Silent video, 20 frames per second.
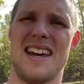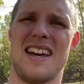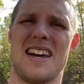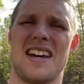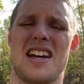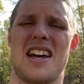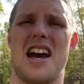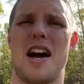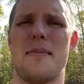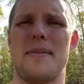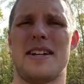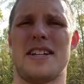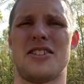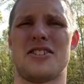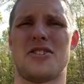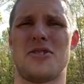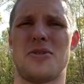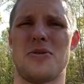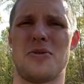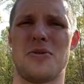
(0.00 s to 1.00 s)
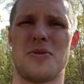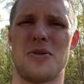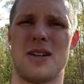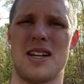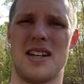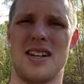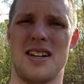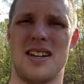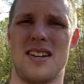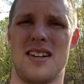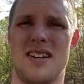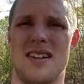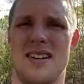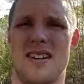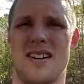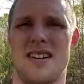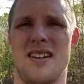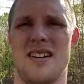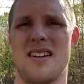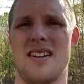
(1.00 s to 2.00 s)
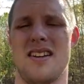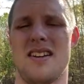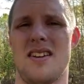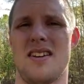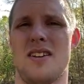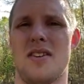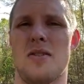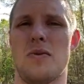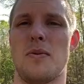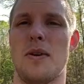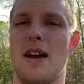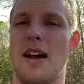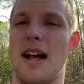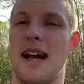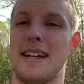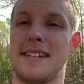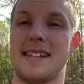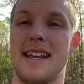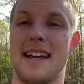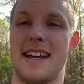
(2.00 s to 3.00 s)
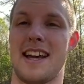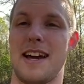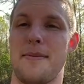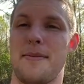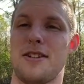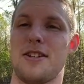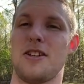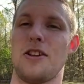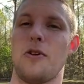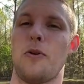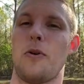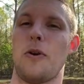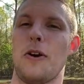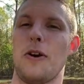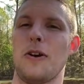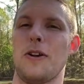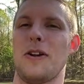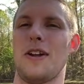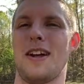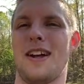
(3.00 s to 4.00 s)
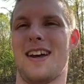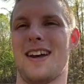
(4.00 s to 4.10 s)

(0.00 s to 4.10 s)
come into, well, I say come into the world,